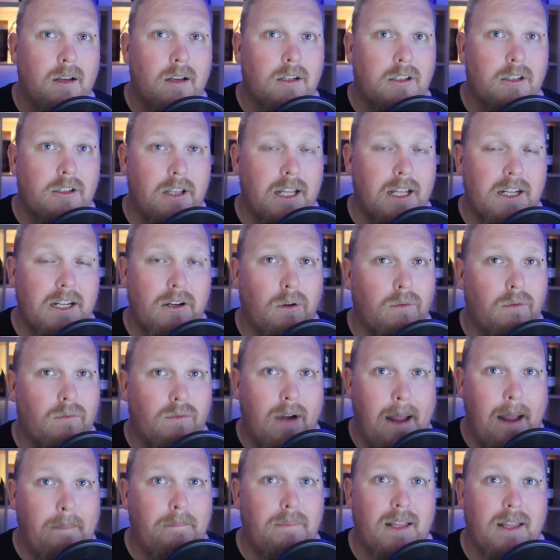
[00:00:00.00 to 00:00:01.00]
Do they not
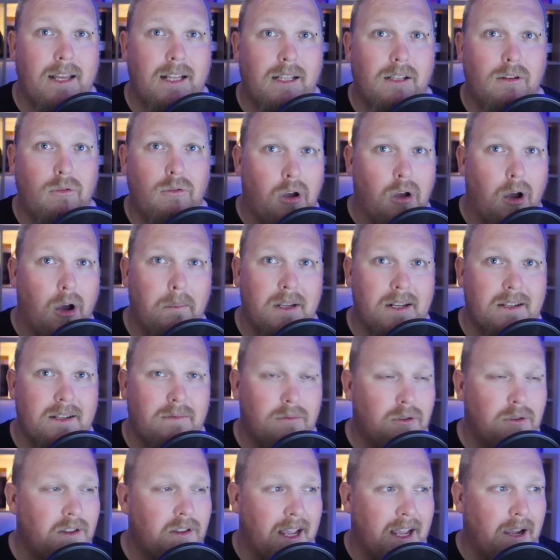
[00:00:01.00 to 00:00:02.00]
wrap their little communists?
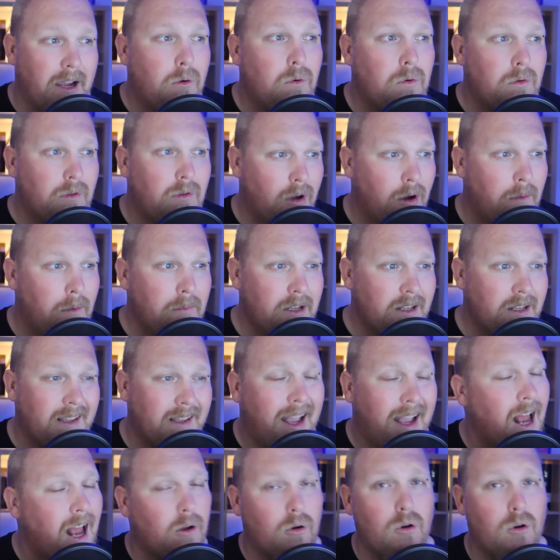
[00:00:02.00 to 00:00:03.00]
What are they, all communists? They
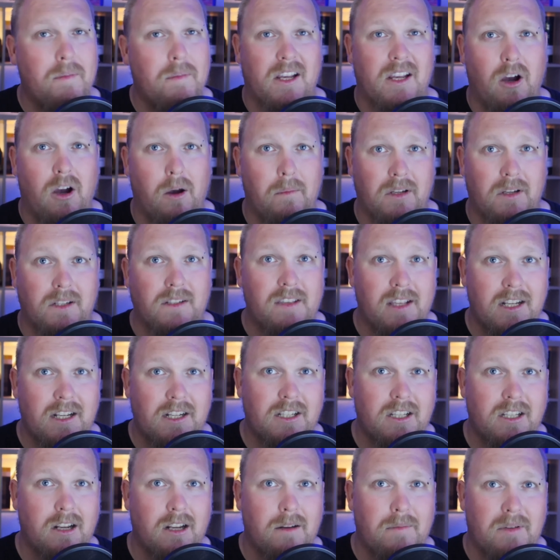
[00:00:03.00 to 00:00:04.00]
can't all be communists. They're
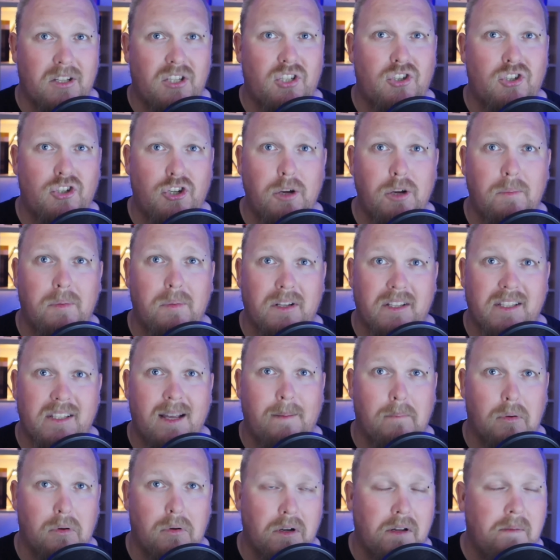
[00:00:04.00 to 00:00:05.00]
just going to be stupid at some
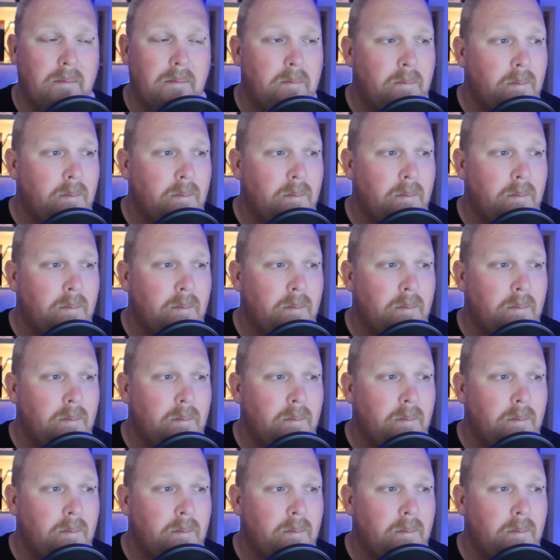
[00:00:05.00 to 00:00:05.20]
point.